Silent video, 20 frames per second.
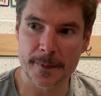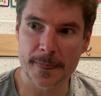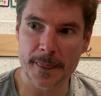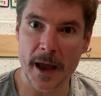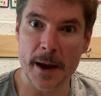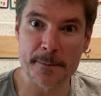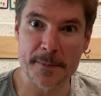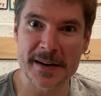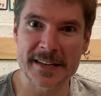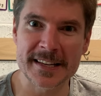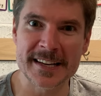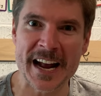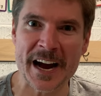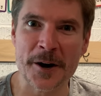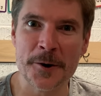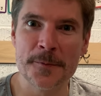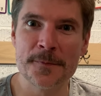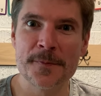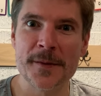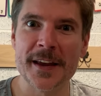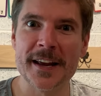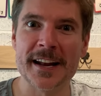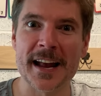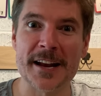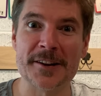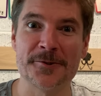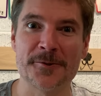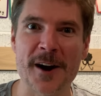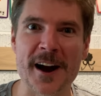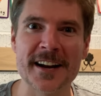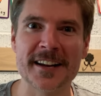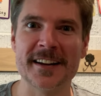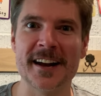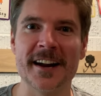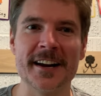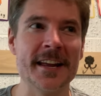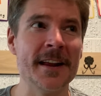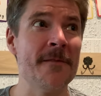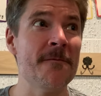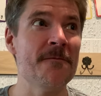I picked it out and I tried it on
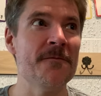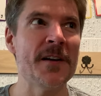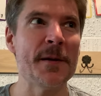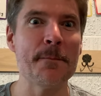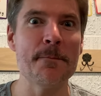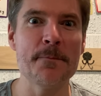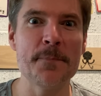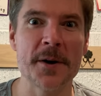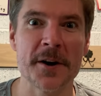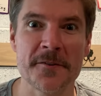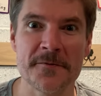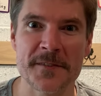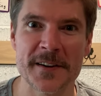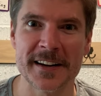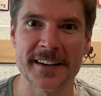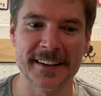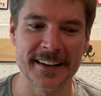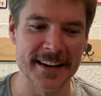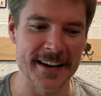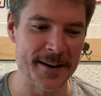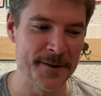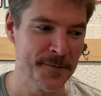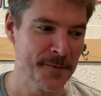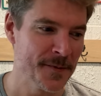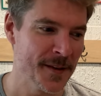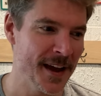and it fit perfectly.